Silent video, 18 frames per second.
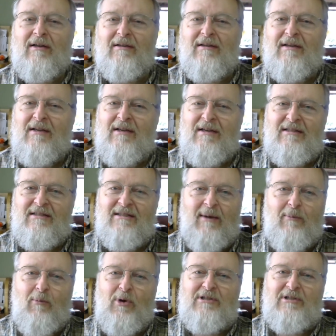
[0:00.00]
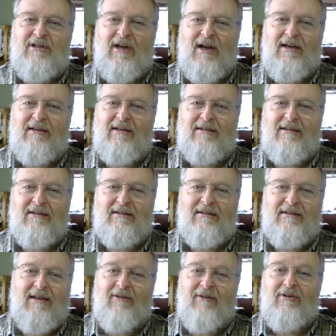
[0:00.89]
and some which I
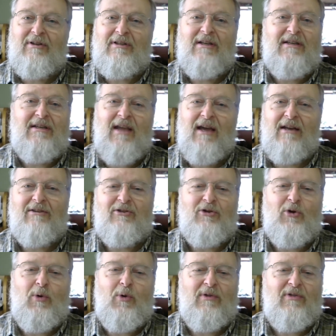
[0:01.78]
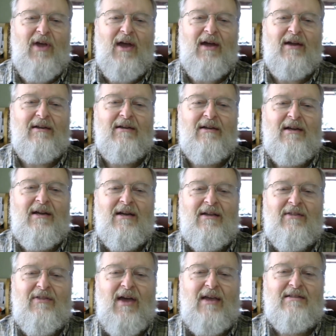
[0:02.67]
never did get to in that,
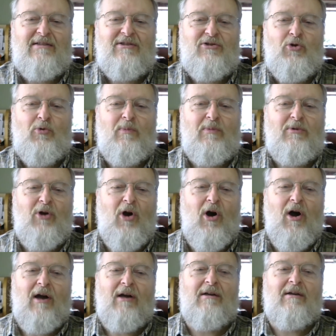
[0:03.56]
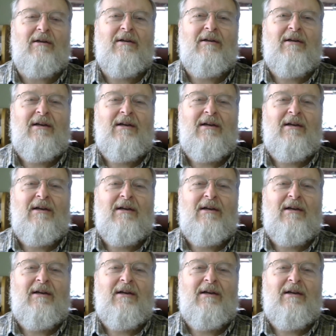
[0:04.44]
that Zoom talk.